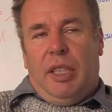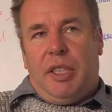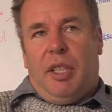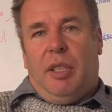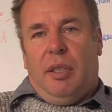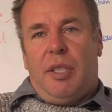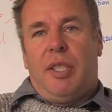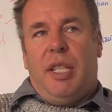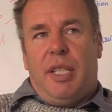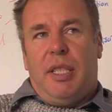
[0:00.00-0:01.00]
It's got to look
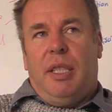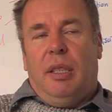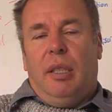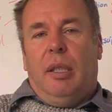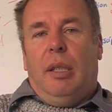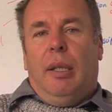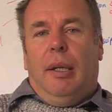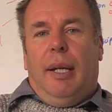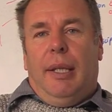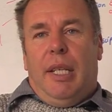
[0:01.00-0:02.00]
sexy.
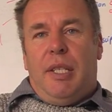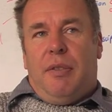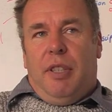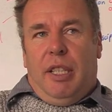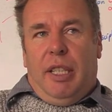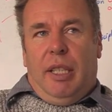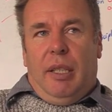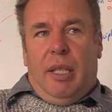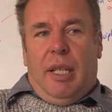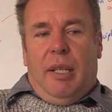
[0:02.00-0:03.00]
And that's really
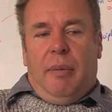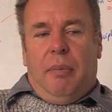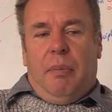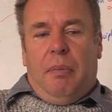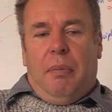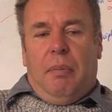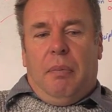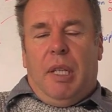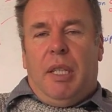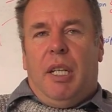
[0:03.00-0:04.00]

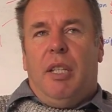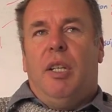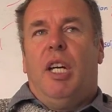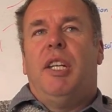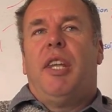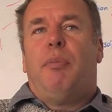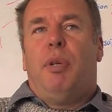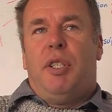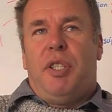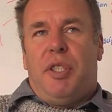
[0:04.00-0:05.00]
another
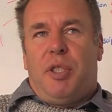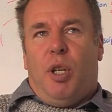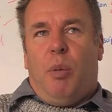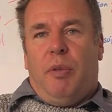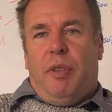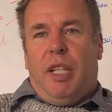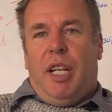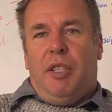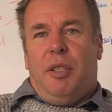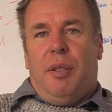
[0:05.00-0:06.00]
person's job if you
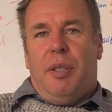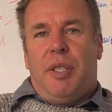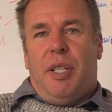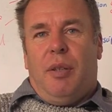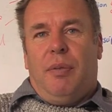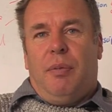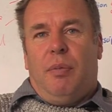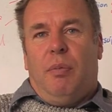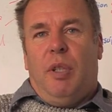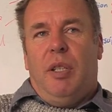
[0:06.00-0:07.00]
can't do it yourself.
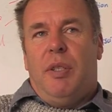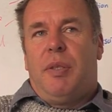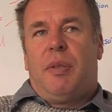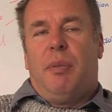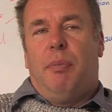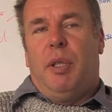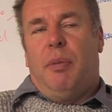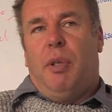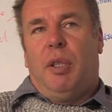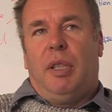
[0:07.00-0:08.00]
We use computer
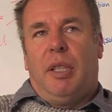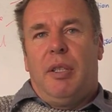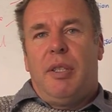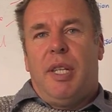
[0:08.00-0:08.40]
modelling